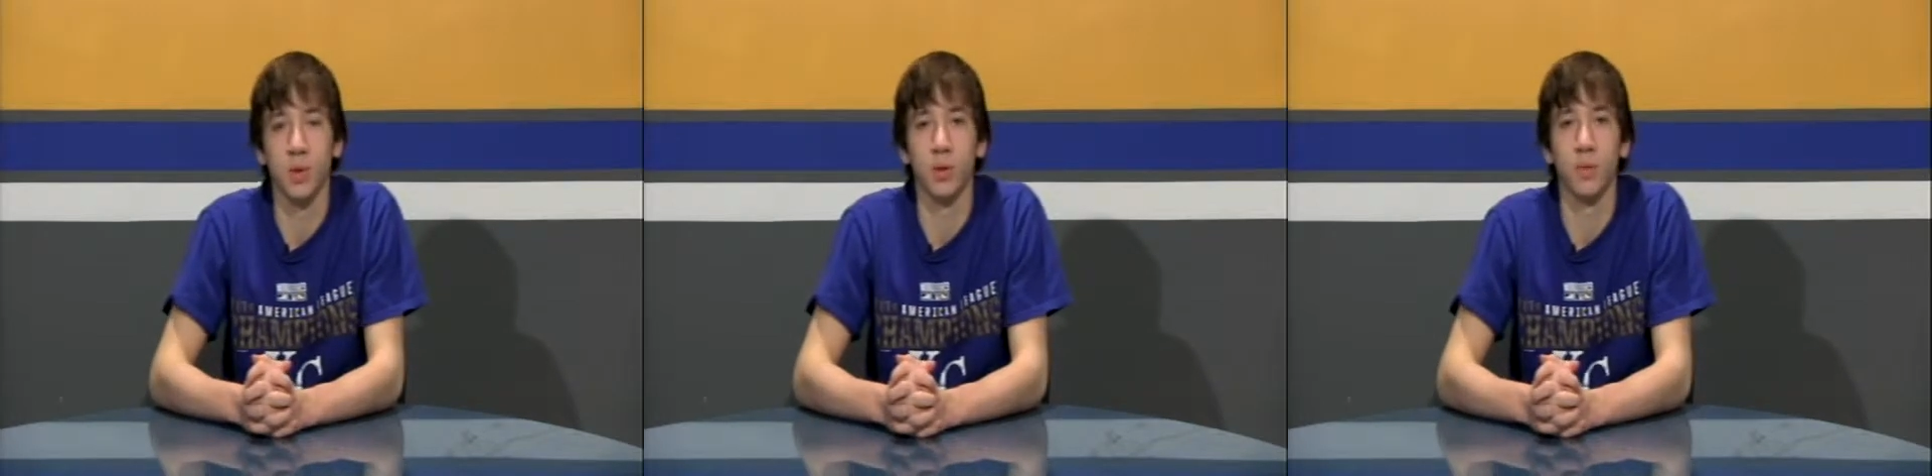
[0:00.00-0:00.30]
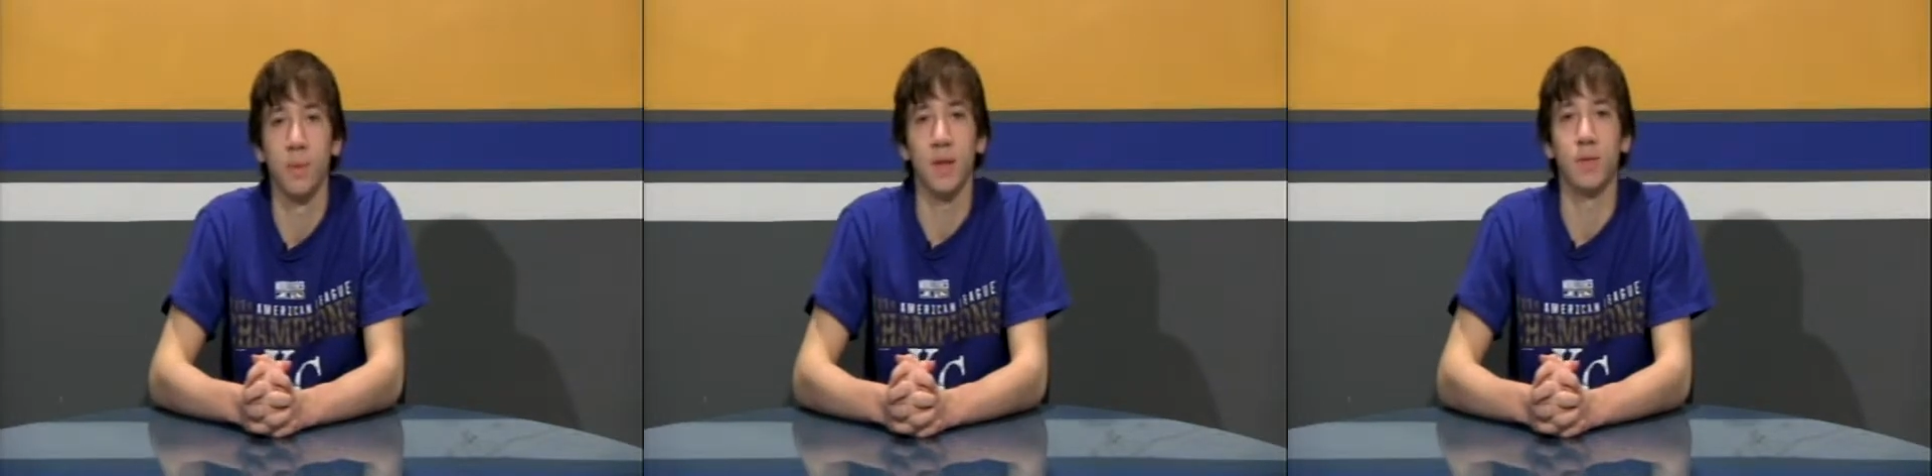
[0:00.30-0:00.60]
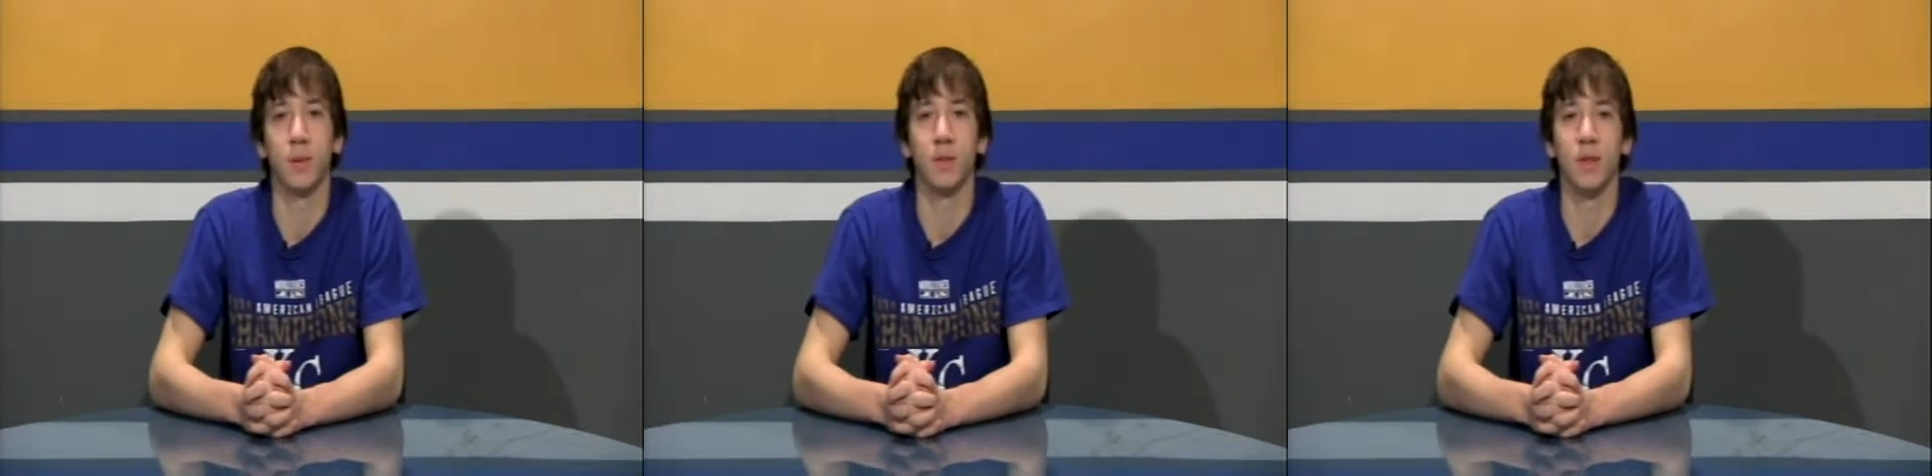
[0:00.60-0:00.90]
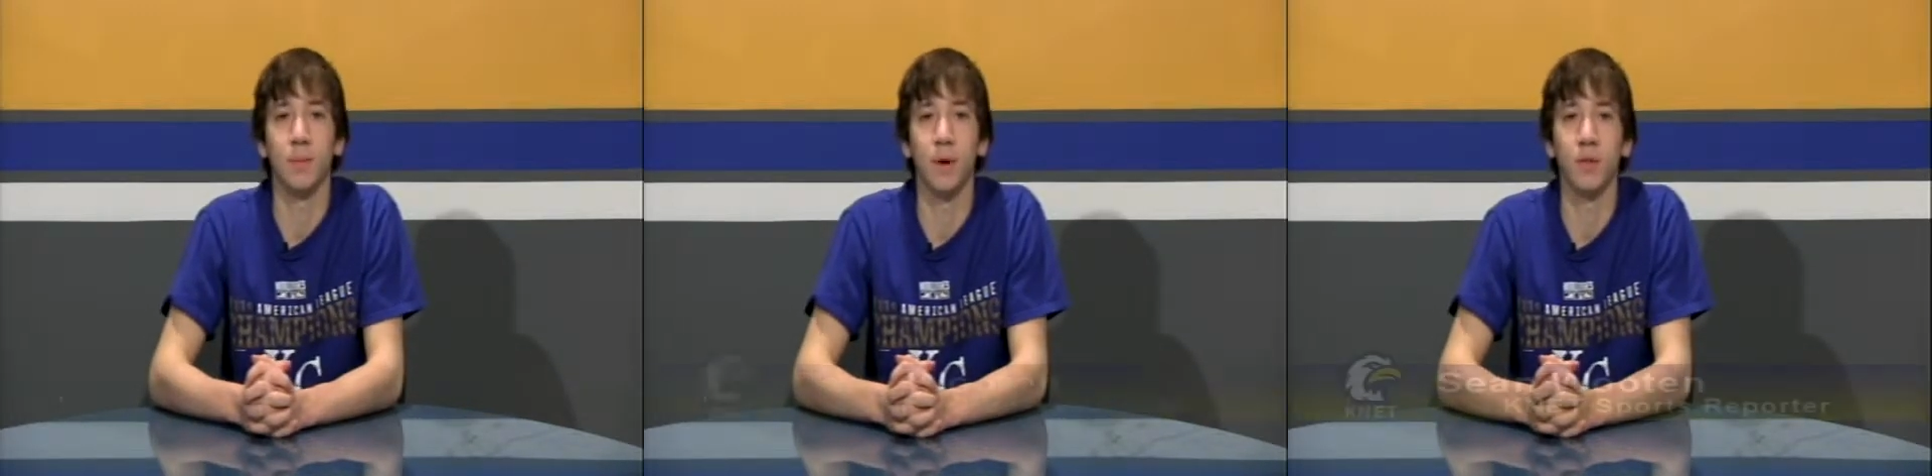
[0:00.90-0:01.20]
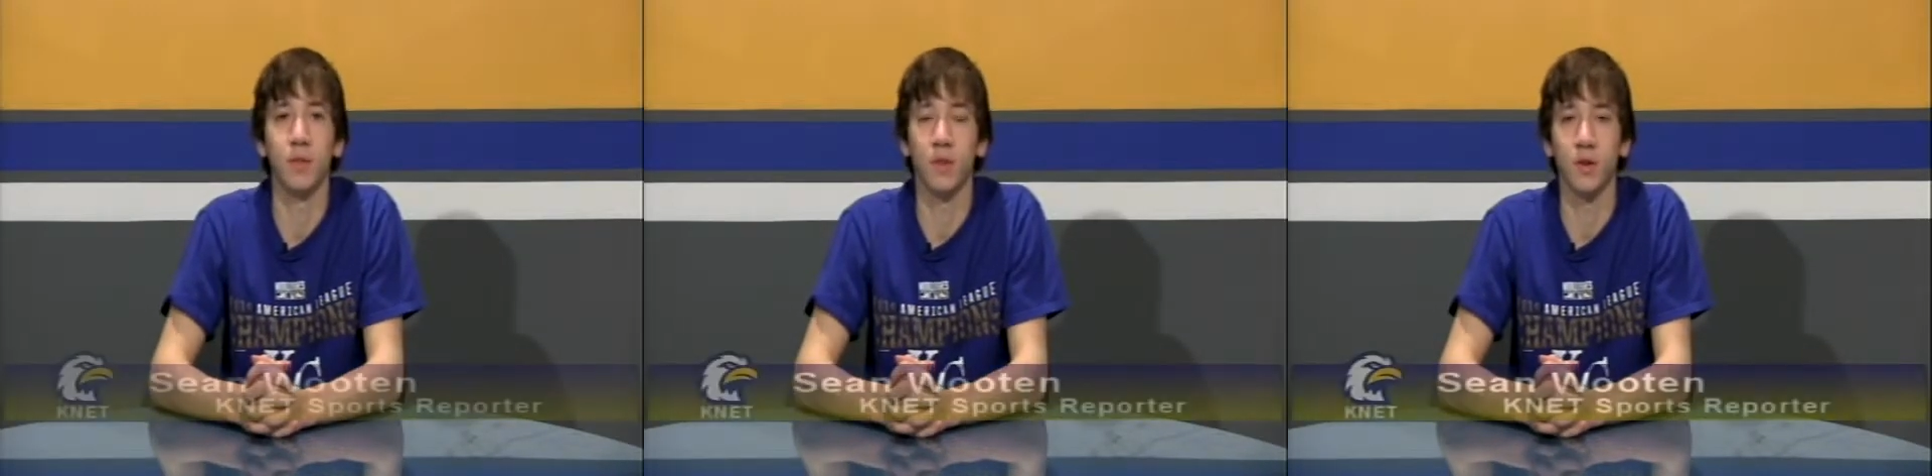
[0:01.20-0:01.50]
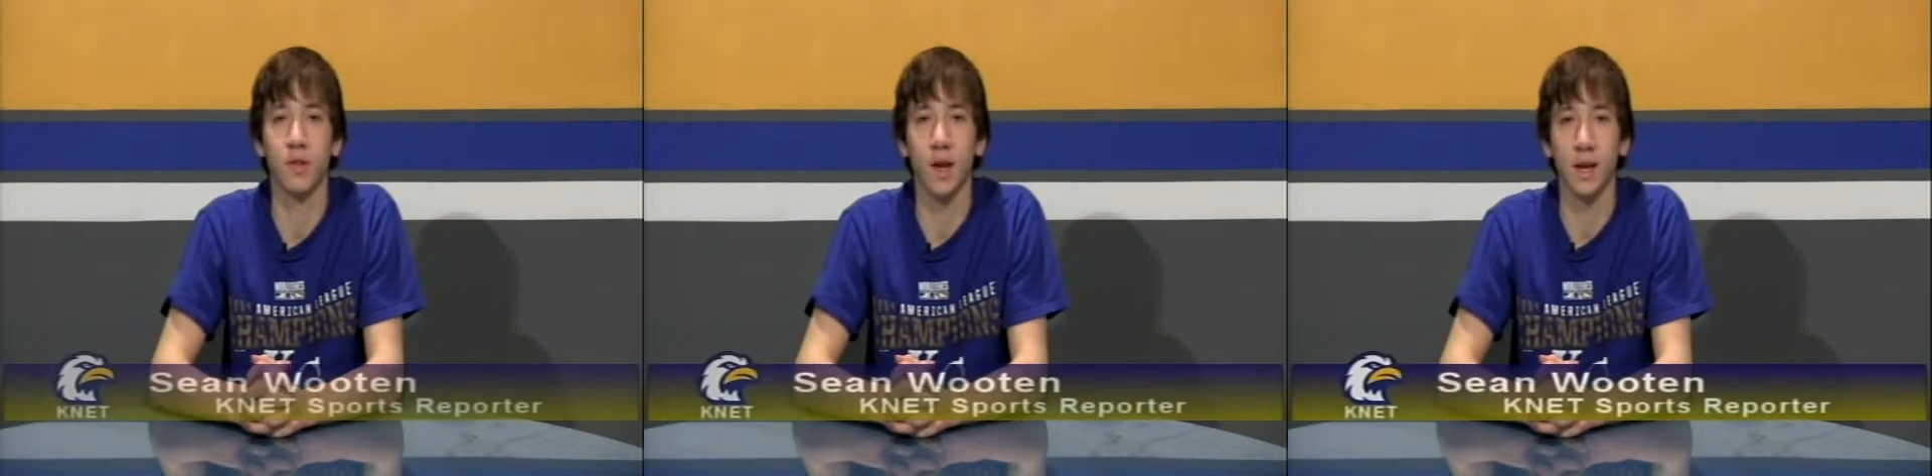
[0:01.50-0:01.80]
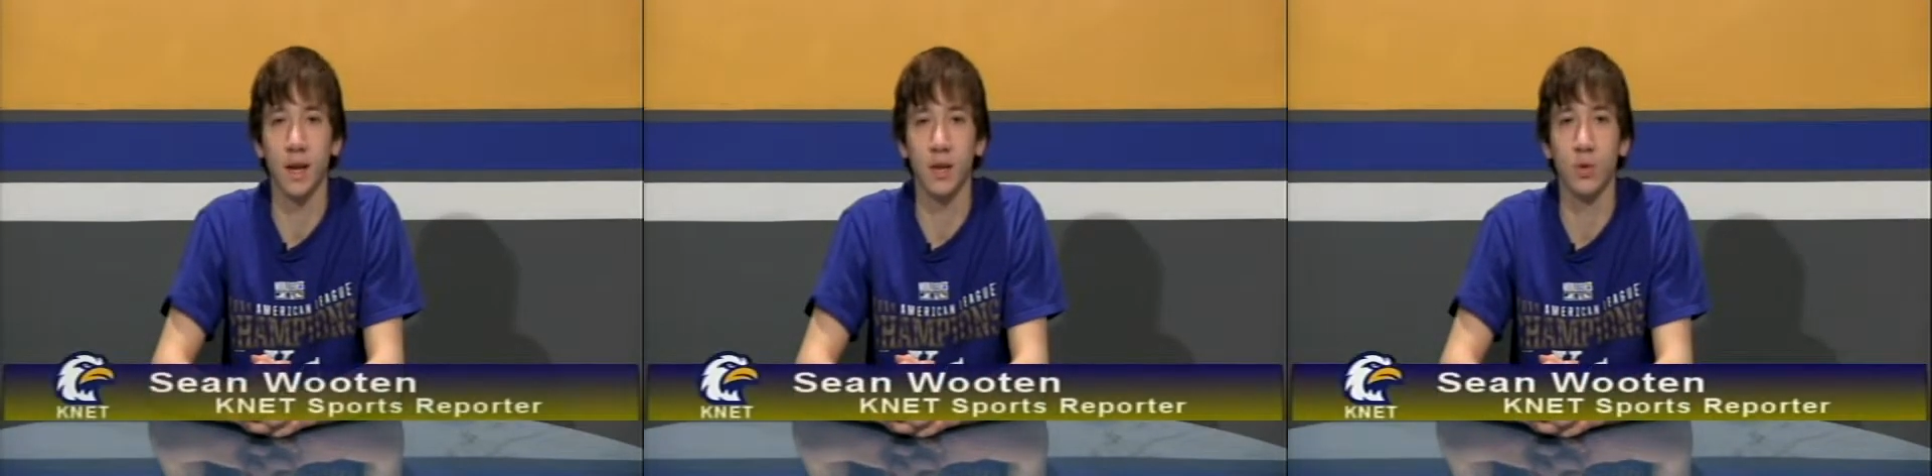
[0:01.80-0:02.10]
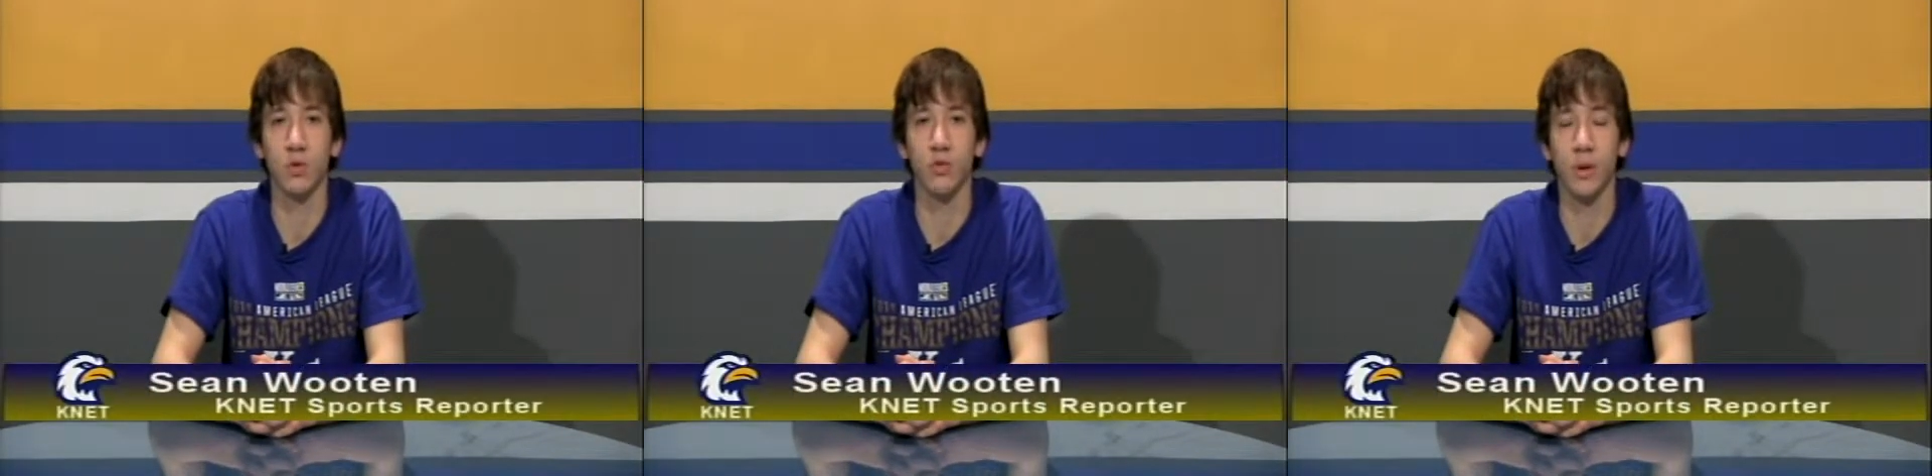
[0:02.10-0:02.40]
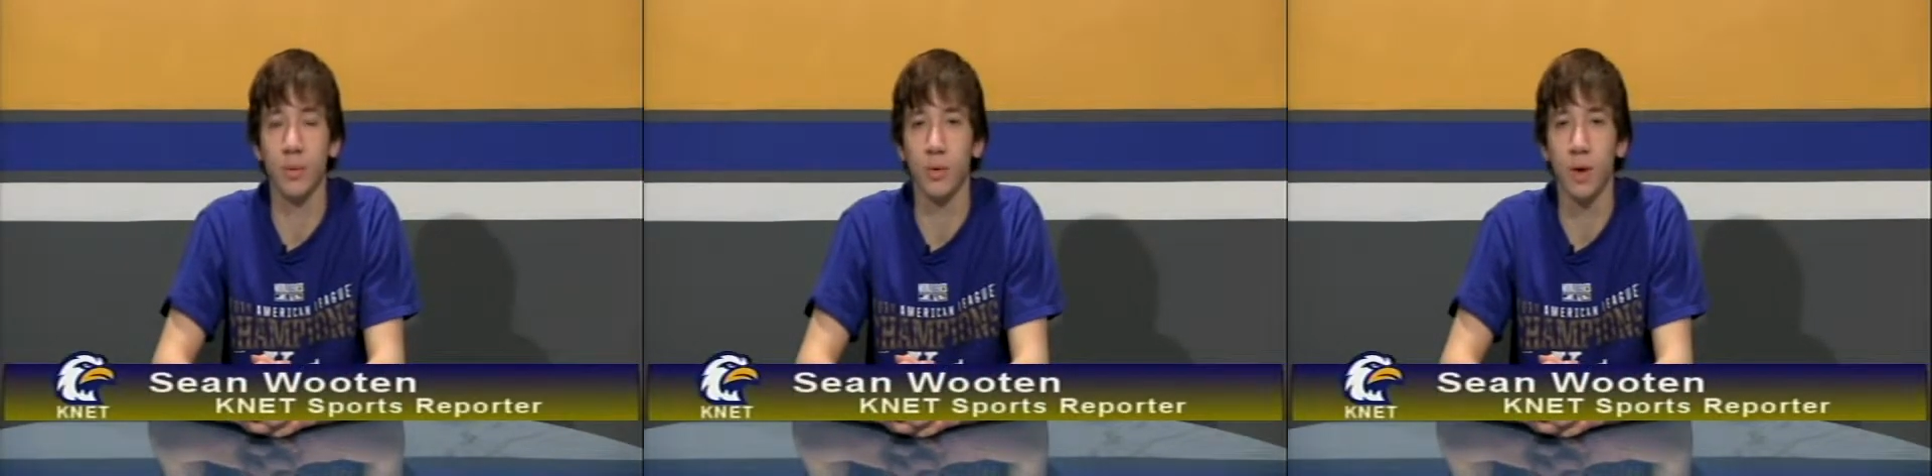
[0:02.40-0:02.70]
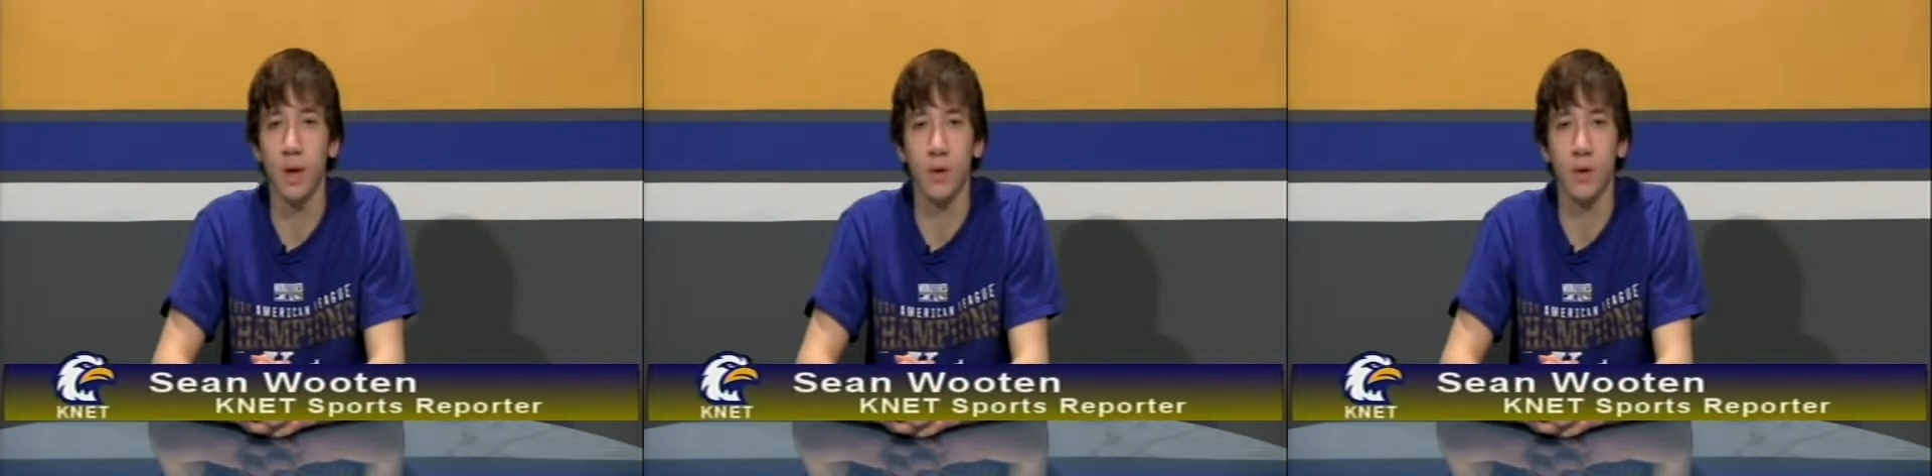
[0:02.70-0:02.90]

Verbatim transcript: North baseball team hosted their second annual Jamboree,